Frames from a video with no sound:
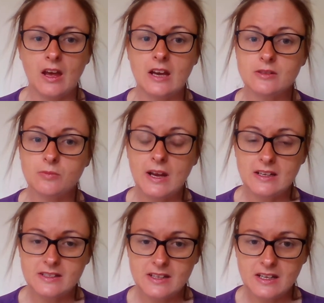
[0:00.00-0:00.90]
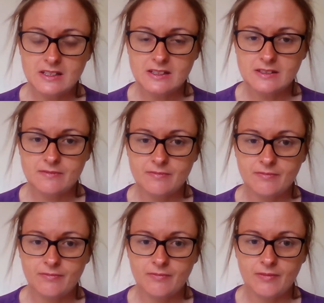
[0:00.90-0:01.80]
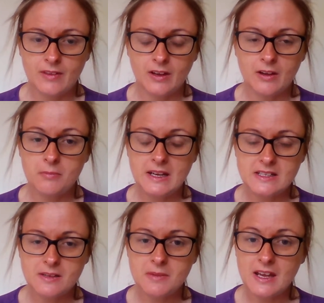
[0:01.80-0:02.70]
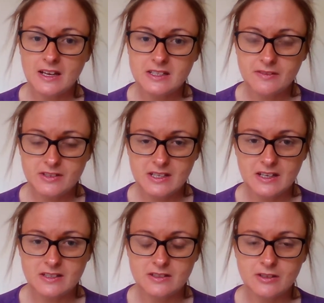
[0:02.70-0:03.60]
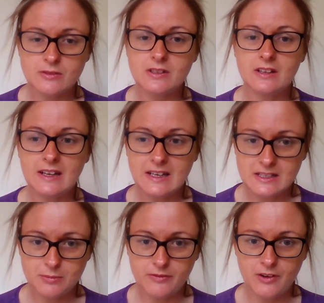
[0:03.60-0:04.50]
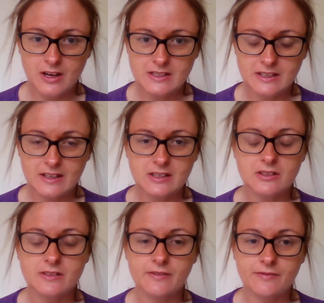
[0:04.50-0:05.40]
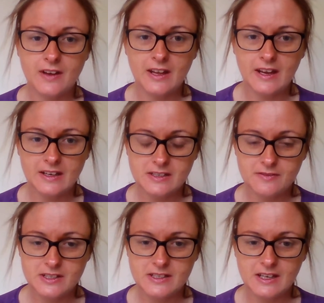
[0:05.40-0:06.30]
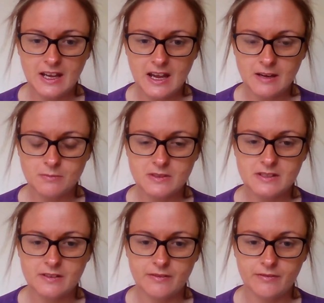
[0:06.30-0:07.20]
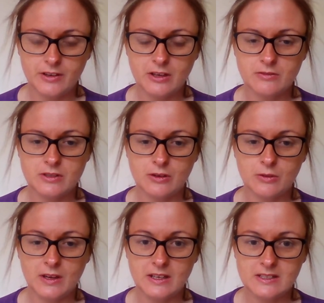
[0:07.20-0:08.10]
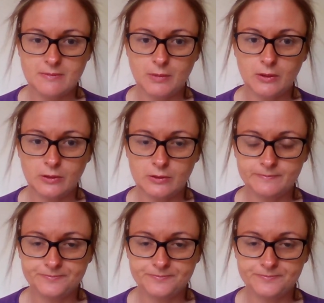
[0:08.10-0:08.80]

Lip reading: As well as this, complete some of the activities using the links provided. There's lots of fun activities and games for you to explore.